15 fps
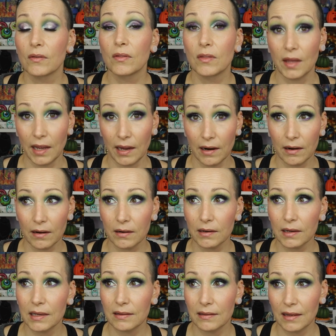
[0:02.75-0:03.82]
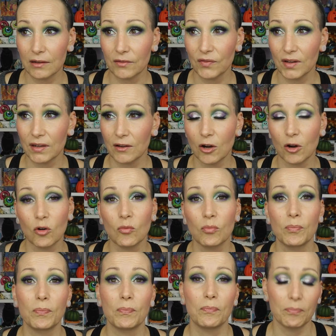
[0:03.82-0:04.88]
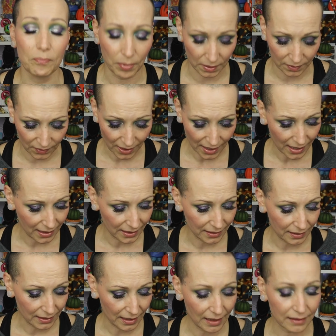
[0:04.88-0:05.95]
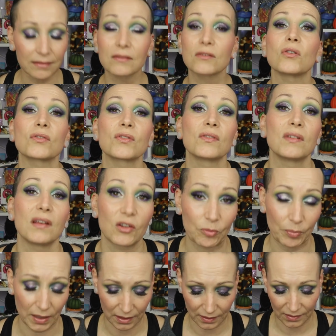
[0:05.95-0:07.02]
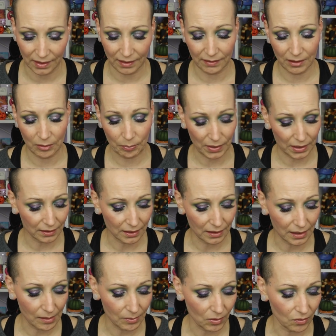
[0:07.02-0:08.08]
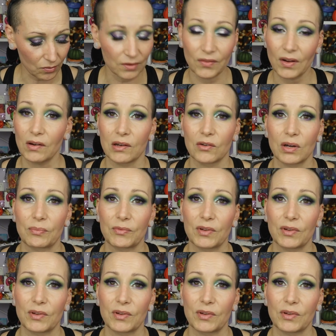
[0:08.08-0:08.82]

there in that video but I hadn't gotten this palette yet and the palette that I'm going is very